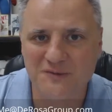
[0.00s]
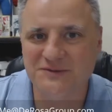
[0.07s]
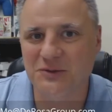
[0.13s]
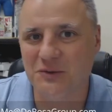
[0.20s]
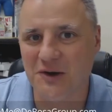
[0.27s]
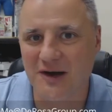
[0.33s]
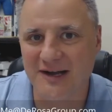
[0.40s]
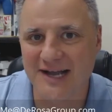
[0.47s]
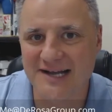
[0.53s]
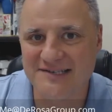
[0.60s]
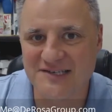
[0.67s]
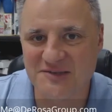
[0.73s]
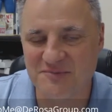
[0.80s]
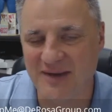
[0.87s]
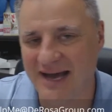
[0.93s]
What's going on,
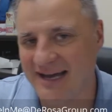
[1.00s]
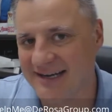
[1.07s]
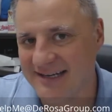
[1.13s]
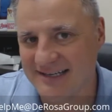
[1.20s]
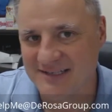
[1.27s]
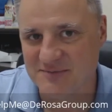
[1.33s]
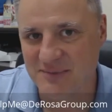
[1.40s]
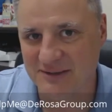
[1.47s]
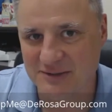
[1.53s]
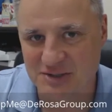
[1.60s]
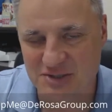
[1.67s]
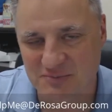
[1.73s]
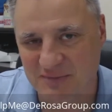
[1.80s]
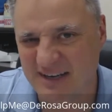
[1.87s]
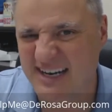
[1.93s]
guys? It's Matt. It's
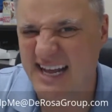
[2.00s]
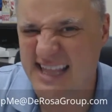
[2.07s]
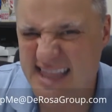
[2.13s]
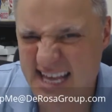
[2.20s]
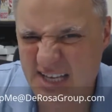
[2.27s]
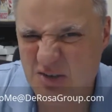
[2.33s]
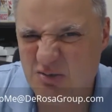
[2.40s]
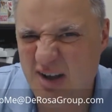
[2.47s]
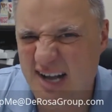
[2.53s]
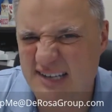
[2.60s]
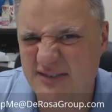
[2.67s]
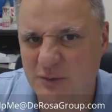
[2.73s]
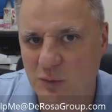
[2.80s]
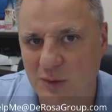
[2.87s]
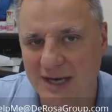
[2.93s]
Mentorship Monday. Thank you
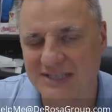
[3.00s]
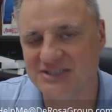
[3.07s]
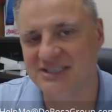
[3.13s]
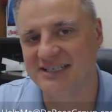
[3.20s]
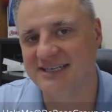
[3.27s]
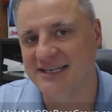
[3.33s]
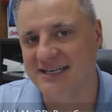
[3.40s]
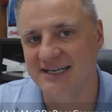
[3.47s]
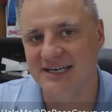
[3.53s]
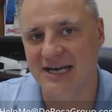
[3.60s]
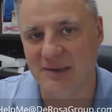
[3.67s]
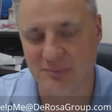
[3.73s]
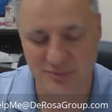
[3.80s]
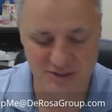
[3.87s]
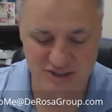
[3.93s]
guys for watching.
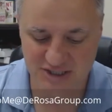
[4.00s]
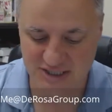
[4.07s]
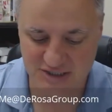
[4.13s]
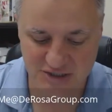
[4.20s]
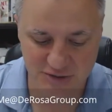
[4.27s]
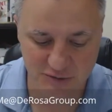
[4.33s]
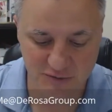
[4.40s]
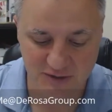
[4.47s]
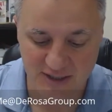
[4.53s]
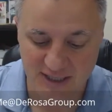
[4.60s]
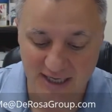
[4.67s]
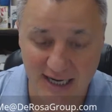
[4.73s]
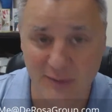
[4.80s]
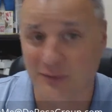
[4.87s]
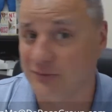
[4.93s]
I appreciate you.
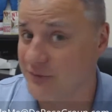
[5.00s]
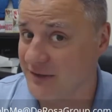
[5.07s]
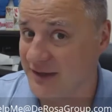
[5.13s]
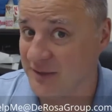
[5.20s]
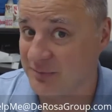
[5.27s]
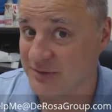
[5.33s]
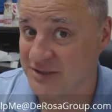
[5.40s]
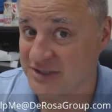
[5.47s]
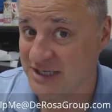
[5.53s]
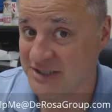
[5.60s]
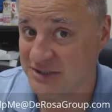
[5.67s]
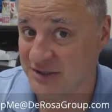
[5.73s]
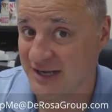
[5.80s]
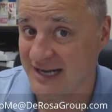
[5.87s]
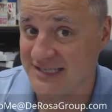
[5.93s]
I would really
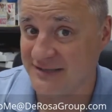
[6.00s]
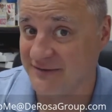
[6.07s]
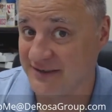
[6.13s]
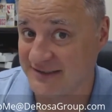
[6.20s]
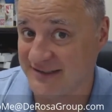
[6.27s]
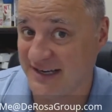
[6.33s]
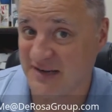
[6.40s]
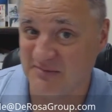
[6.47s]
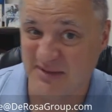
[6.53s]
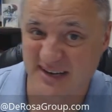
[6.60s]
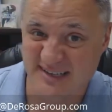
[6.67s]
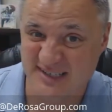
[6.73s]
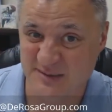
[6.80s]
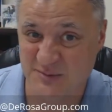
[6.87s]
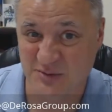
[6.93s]
appreciate you guys if you could take a
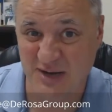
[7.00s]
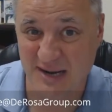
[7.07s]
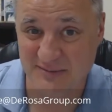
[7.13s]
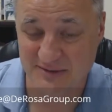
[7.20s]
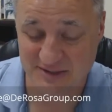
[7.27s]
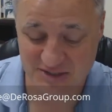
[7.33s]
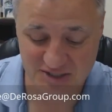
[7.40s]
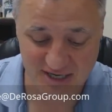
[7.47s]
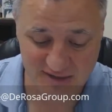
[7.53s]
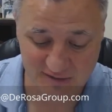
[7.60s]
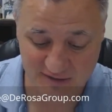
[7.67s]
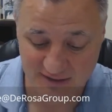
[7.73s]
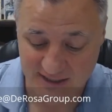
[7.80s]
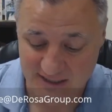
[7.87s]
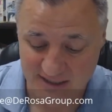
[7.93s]
minute, subscribe to the
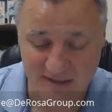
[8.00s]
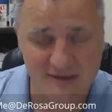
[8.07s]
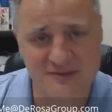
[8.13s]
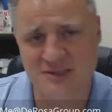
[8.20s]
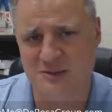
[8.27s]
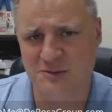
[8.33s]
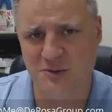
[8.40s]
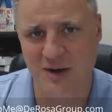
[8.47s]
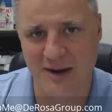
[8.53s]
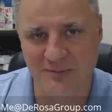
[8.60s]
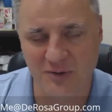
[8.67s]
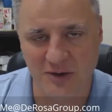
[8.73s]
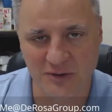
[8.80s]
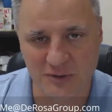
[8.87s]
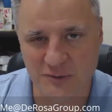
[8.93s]
channel, and also subscribe
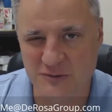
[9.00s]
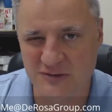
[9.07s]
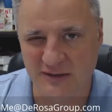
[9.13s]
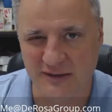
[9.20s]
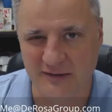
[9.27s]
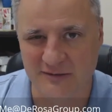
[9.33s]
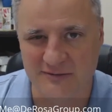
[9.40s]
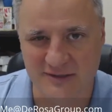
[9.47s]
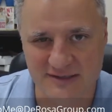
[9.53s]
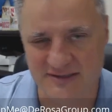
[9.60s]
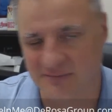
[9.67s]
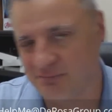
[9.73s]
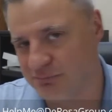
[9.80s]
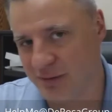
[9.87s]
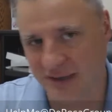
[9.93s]
to our newsletter. There's
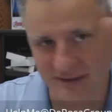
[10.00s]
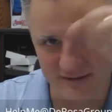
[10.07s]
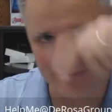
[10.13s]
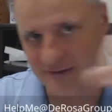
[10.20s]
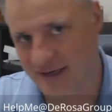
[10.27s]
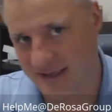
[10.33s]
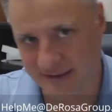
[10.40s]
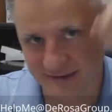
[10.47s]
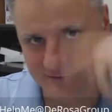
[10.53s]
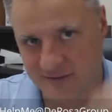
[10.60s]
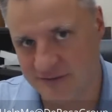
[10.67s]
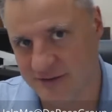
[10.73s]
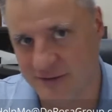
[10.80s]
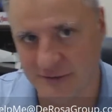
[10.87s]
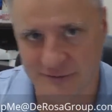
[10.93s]
a button around here
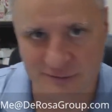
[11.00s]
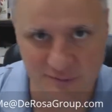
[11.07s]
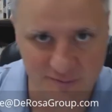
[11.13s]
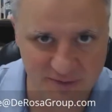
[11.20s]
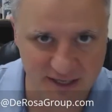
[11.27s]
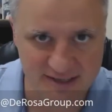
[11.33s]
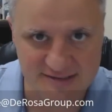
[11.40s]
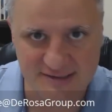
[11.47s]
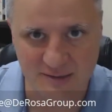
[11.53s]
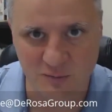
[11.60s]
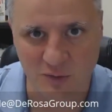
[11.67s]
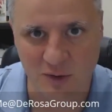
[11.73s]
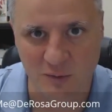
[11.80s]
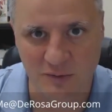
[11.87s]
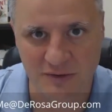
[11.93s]
on the YouTube thing
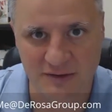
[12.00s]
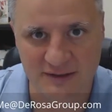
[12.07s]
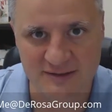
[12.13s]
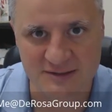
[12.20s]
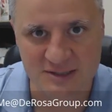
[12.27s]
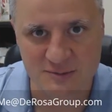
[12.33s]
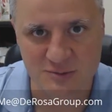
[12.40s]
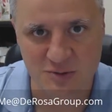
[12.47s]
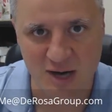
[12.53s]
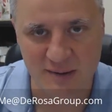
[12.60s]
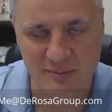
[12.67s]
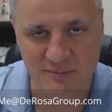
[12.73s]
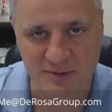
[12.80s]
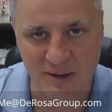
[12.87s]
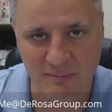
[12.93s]
somewhere where you can
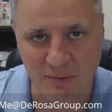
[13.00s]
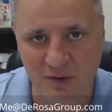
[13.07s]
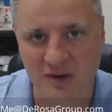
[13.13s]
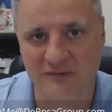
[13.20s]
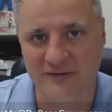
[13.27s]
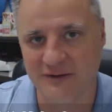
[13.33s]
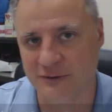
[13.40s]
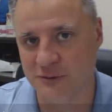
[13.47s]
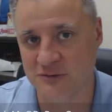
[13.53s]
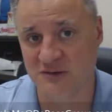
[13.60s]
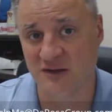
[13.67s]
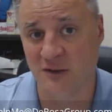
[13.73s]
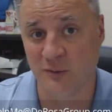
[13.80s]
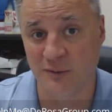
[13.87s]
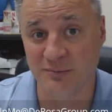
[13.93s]
subscribe and be a part of our
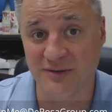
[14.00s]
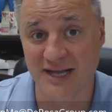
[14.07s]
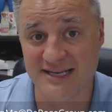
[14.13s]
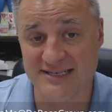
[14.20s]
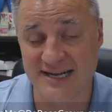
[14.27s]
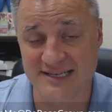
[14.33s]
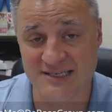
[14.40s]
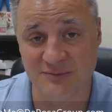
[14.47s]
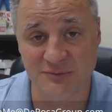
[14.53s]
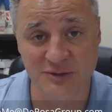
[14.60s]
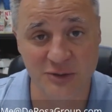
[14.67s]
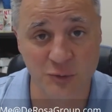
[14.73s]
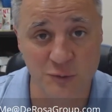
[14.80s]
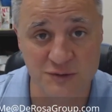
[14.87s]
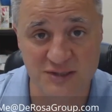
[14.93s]
newsletter. We blast out some
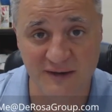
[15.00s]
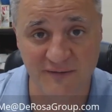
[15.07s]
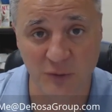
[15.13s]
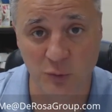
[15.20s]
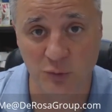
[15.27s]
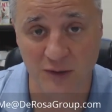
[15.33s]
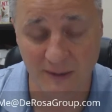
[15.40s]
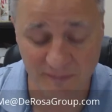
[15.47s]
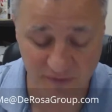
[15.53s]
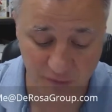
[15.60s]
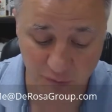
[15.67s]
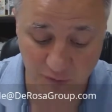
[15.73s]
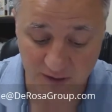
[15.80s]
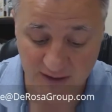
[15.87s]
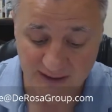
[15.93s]
really cool stuff that we're up
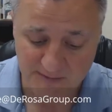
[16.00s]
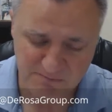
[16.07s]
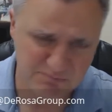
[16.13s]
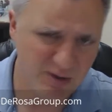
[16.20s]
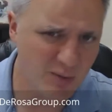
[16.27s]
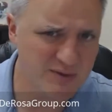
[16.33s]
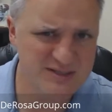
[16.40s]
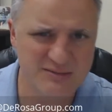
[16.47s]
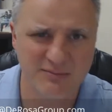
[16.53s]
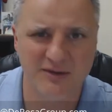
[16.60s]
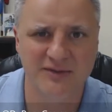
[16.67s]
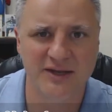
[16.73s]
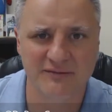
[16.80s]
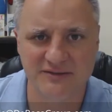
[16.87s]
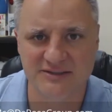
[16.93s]
to about once a
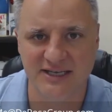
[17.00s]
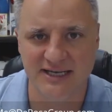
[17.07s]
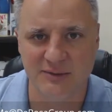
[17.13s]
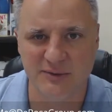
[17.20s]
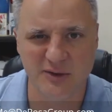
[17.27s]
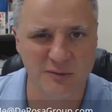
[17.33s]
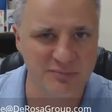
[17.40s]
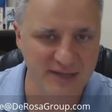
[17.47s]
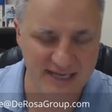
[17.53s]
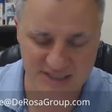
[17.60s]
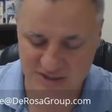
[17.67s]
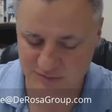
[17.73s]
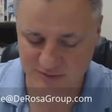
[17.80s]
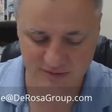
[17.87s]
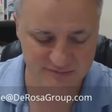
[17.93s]
month, give or take. We don't
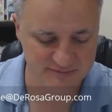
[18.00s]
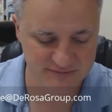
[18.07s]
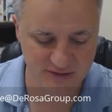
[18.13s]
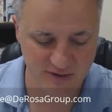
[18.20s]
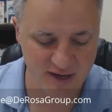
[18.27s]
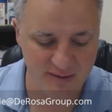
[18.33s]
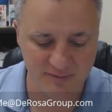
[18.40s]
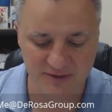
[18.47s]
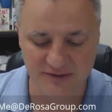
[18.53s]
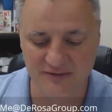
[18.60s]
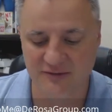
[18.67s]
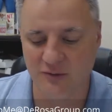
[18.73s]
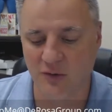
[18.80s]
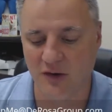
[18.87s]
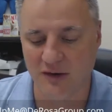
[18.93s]
blast We don't you know hammer you
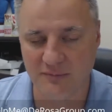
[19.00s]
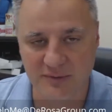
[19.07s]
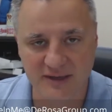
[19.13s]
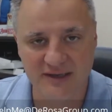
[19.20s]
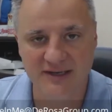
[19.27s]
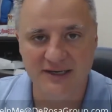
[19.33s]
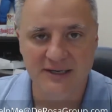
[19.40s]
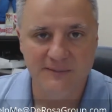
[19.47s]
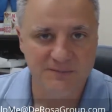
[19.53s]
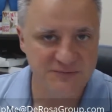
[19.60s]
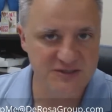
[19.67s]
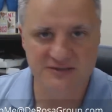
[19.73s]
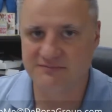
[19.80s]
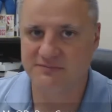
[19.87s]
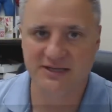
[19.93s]
too hard, but
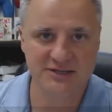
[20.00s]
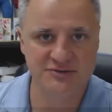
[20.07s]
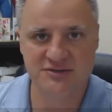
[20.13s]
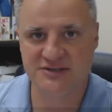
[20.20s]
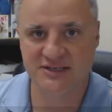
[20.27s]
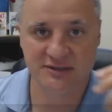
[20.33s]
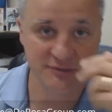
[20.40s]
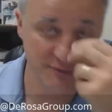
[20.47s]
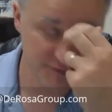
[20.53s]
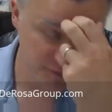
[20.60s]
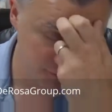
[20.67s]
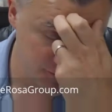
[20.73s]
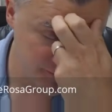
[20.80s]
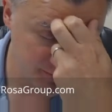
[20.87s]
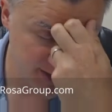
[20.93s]
just interesting
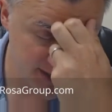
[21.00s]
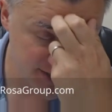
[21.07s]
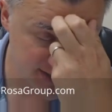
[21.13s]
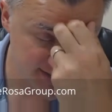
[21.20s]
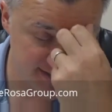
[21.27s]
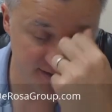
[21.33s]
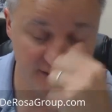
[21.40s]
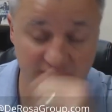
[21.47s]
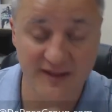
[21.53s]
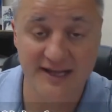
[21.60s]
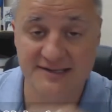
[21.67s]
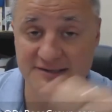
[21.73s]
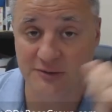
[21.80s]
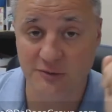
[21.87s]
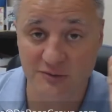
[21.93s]
DeRosa group projects and all
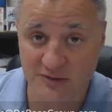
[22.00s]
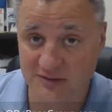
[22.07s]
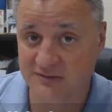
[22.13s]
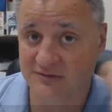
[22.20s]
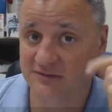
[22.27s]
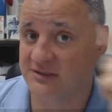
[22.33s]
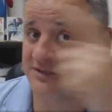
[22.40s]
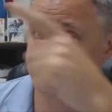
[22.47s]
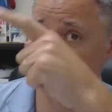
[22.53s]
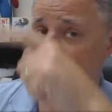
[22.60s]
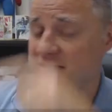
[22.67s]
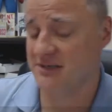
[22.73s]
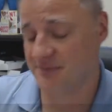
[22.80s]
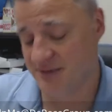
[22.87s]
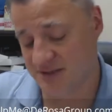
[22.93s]
that. So just
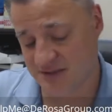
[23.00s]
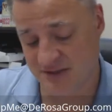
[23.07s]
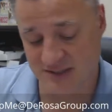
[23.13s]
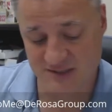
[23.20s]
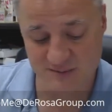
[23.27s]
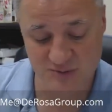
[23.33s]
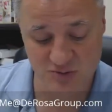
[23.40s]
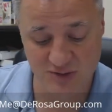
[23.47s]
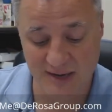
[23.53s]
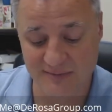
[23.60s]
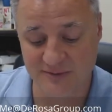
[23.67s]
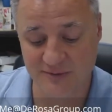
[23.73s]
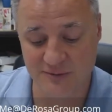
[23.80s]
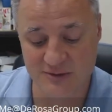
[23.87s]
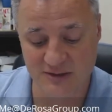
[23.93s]
be, make sure you subscribe
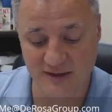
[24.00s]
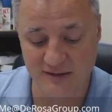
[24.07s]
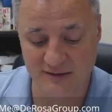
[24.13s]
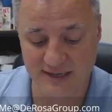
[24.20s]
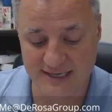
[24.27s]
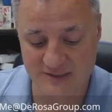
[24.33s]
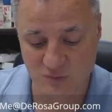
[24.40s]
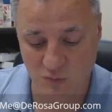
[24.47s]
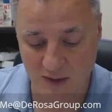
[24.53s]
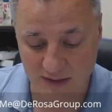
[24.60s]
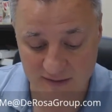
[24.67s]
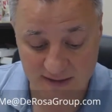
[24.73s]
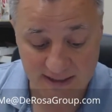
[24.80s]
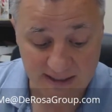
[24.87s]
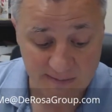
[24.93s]
to the newsletter as
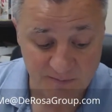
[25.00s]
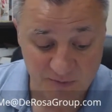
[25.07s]
well.